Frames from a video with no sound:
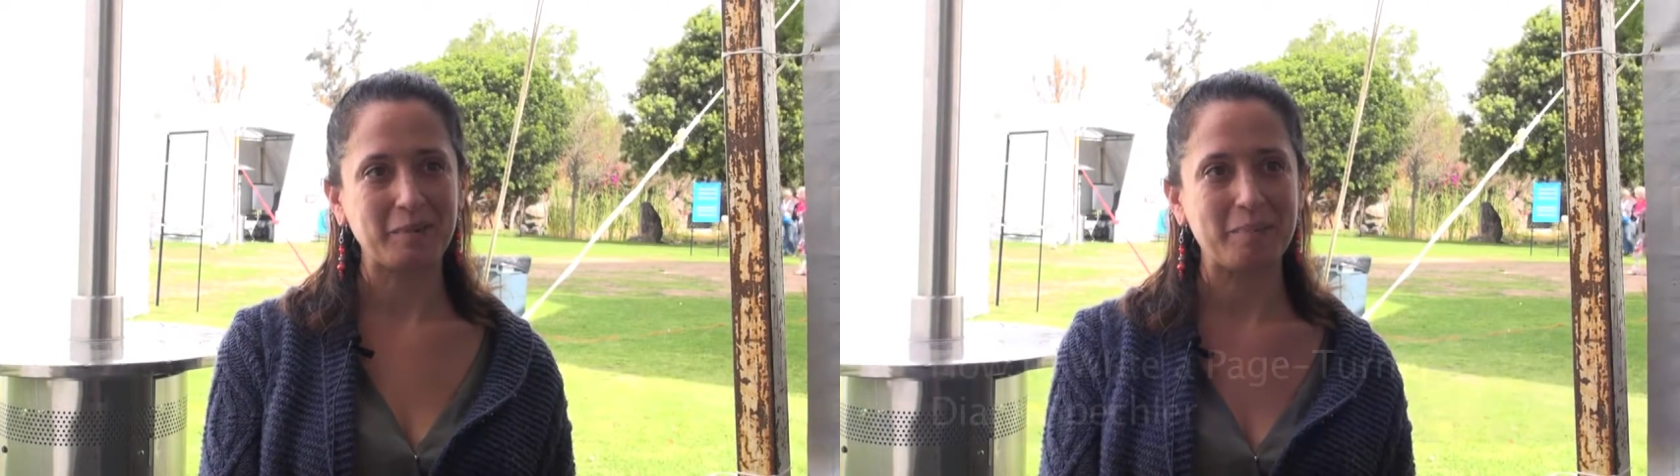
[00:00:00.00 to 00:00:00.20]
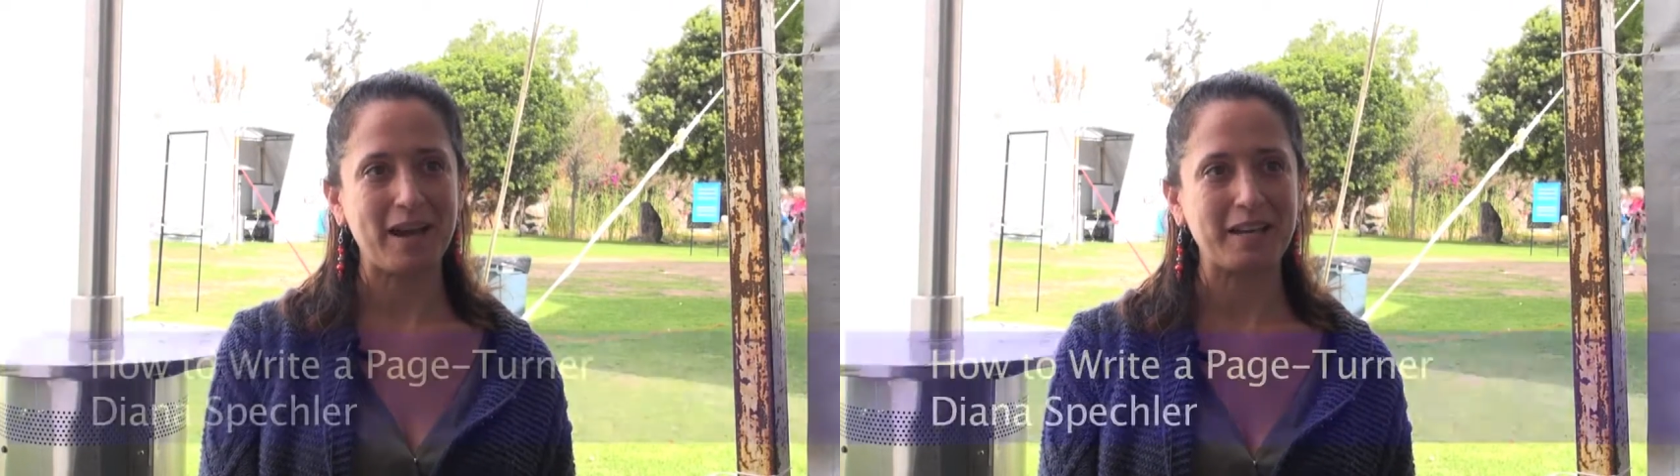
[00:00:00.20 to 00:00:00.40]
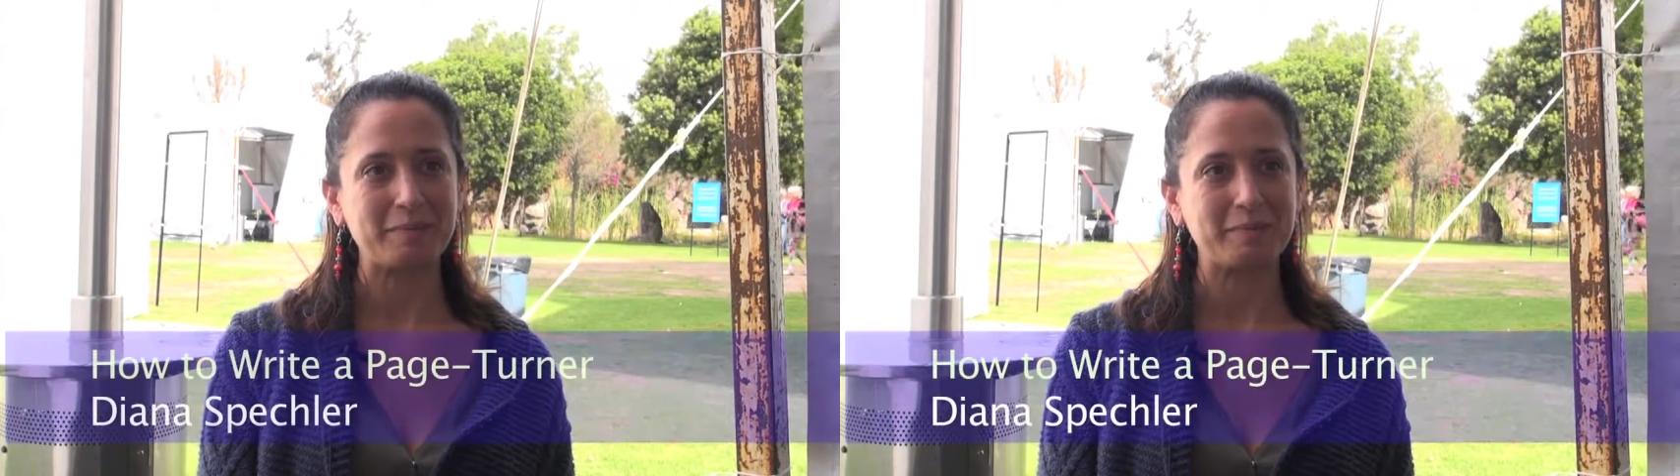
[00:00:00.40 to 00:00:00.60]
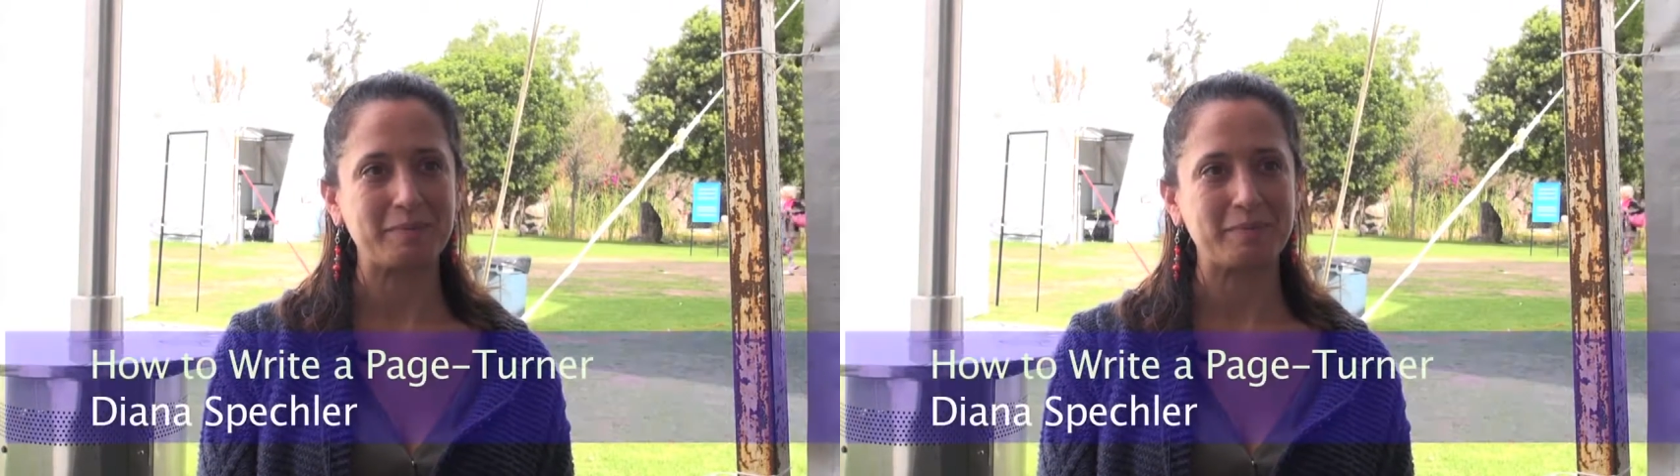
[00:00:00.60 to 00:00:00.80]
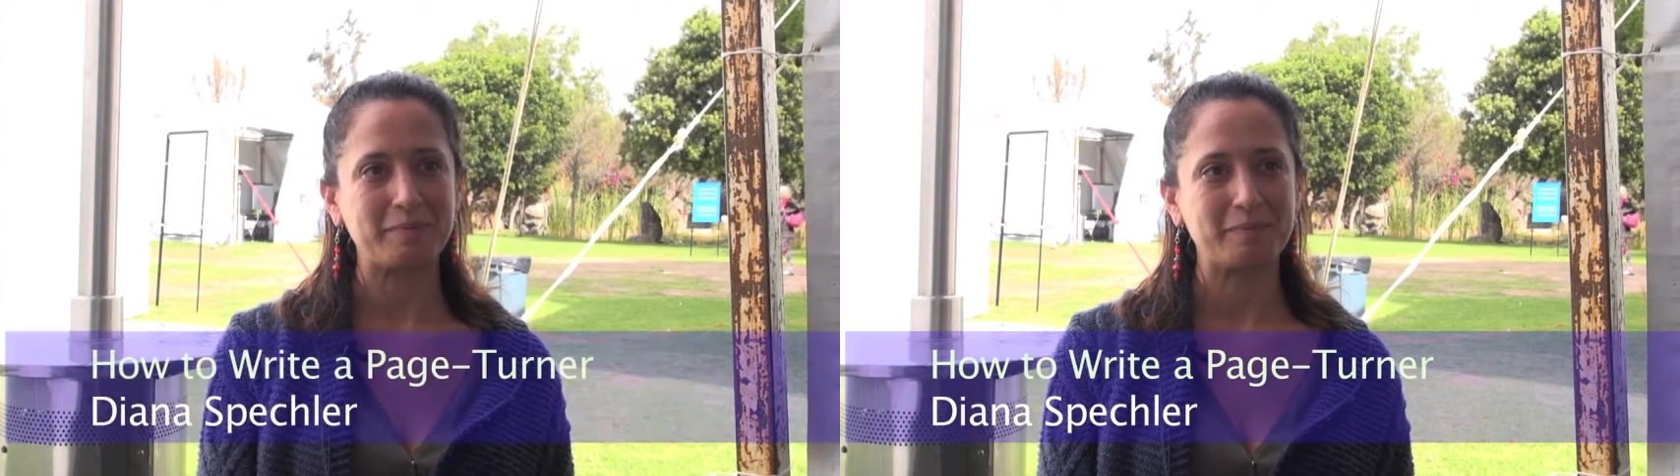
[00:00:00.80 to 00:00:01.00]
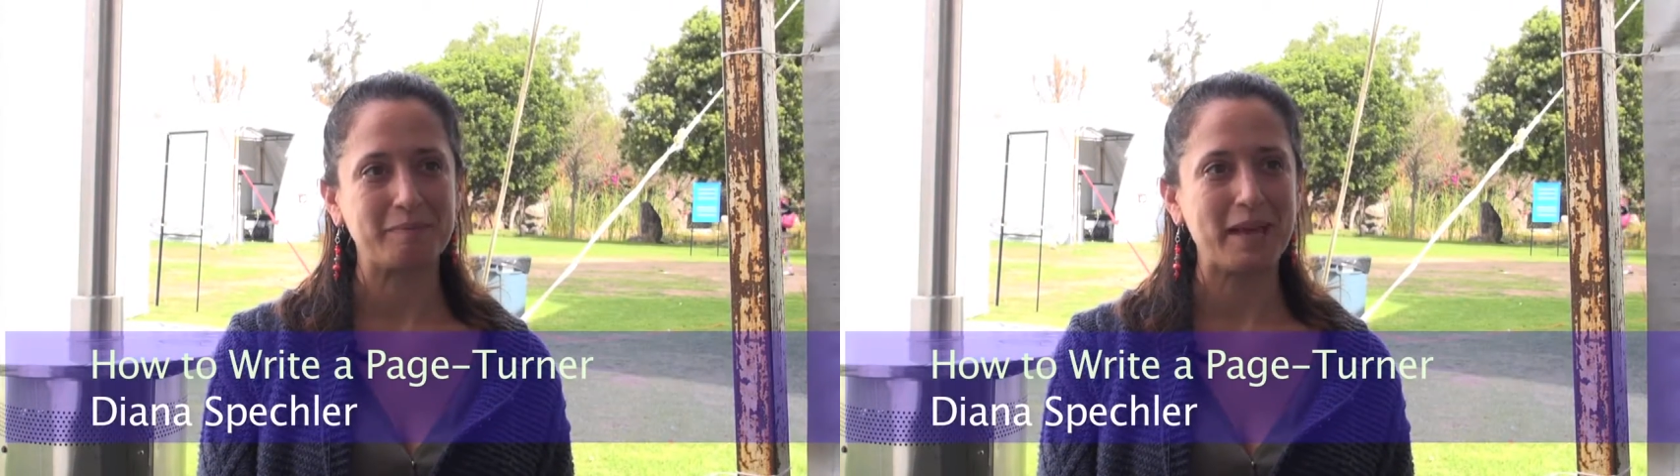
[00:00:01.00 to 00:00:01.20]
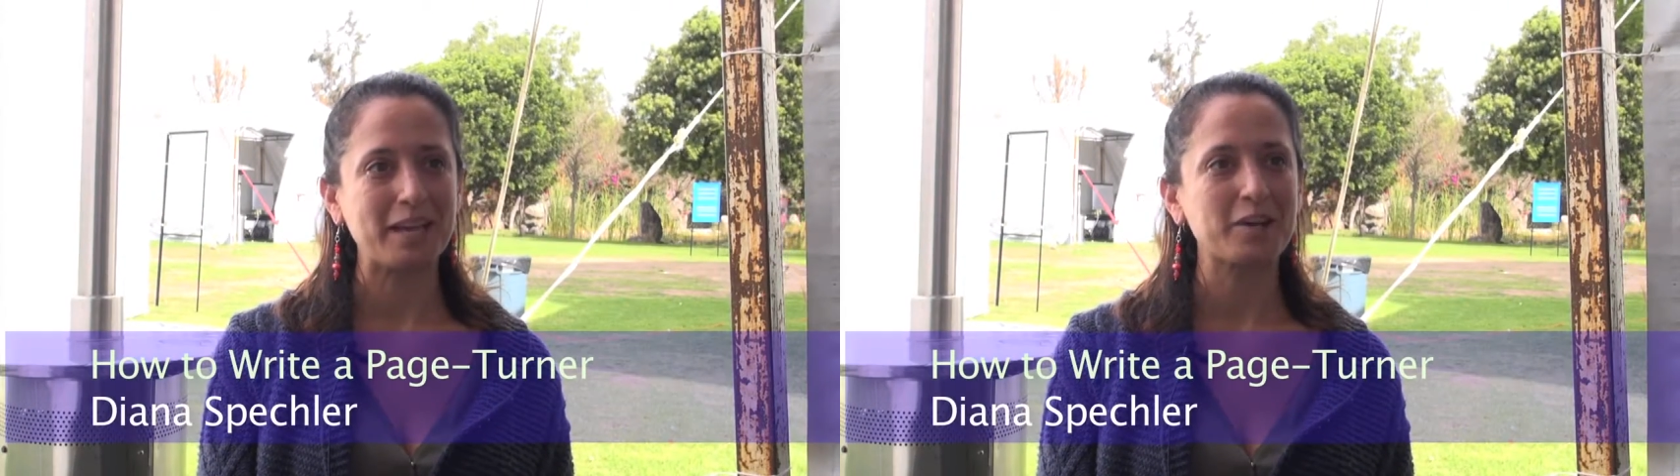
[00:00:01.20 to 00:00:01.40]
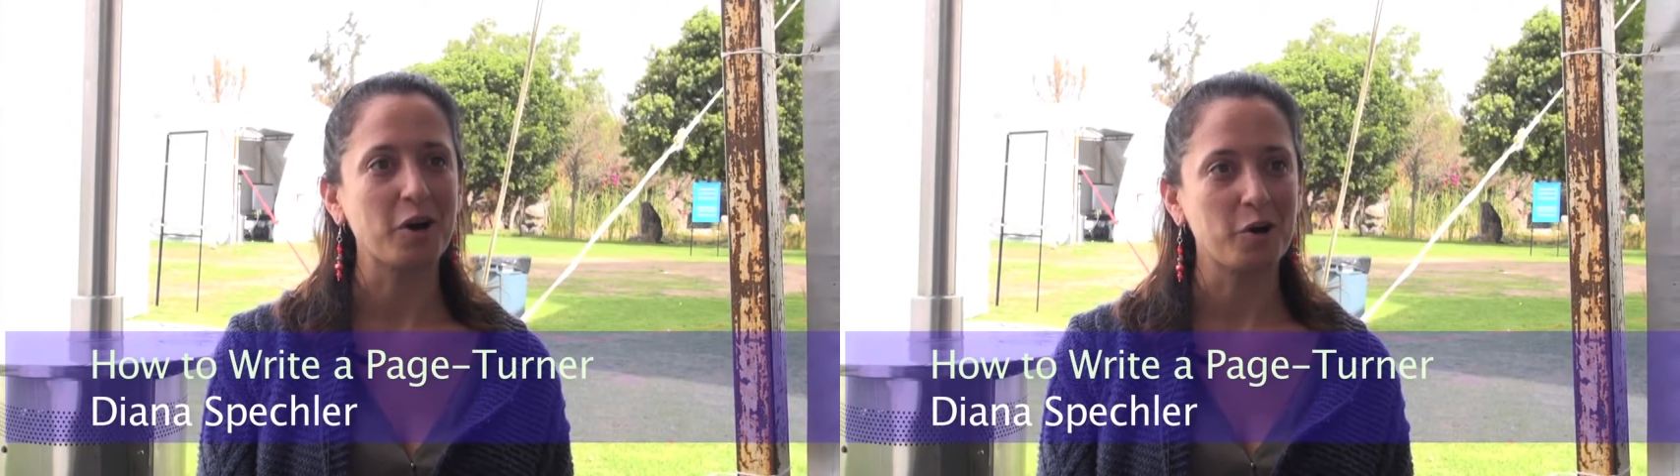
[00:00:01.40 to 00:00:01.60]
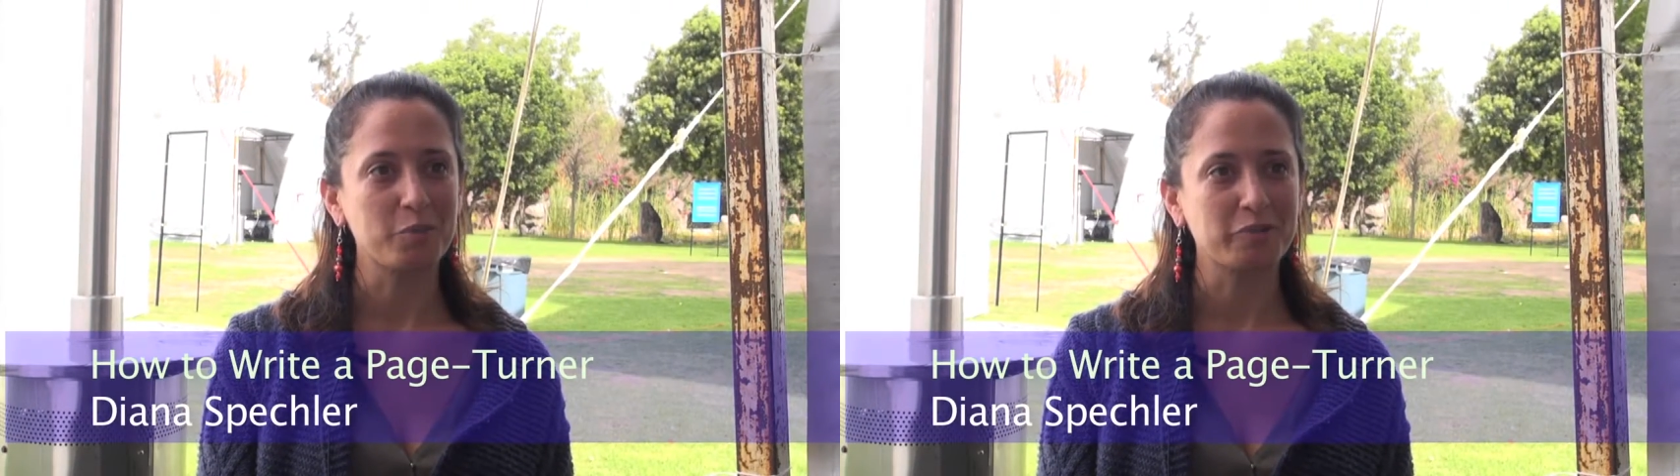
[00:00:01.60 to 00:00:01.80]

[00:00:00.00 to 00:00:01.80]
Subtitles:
my main hope